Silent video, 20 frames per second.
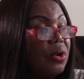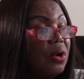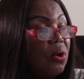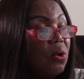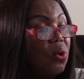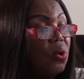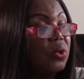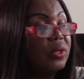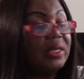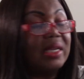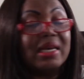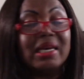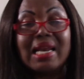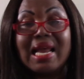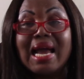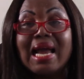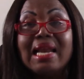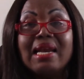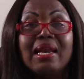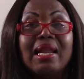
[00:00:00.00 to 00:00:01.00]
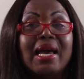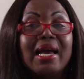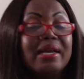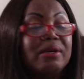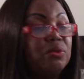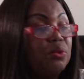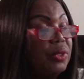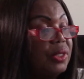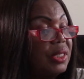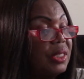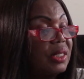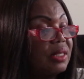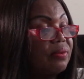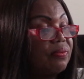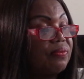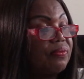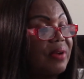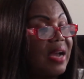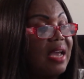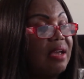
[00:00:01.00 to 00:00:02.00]
or the landline, which is
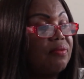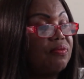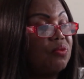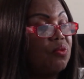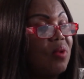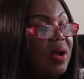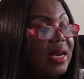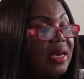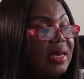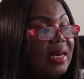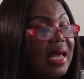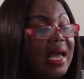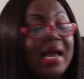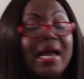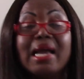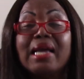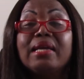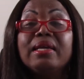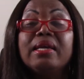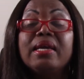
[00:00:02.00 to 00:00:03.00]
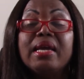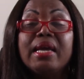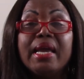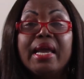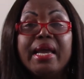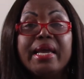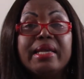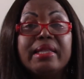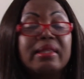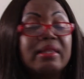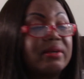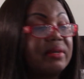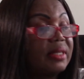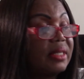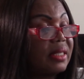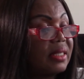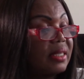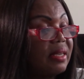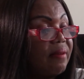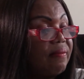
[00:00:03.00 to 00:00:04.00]

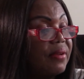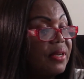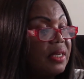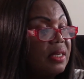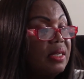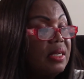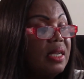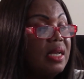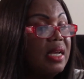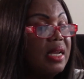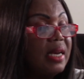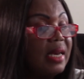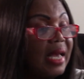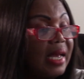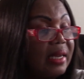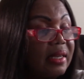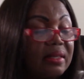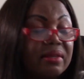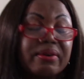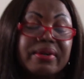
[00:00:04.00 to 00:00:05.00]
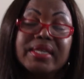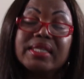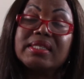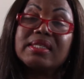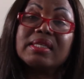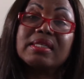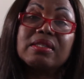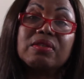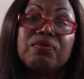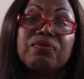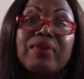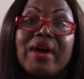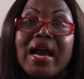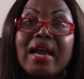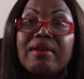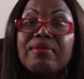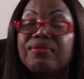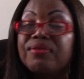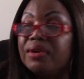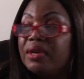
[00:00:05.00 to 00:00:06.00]

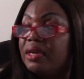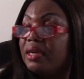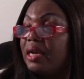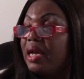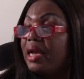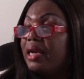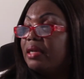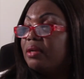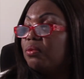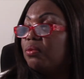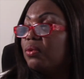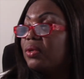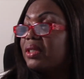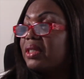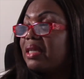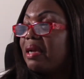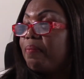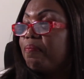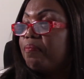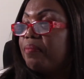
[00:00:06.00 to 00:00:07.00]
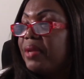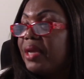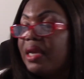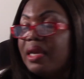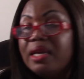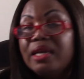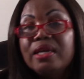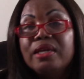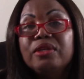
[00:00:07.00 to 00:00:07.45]
519-837-9365, and WhatsApp me.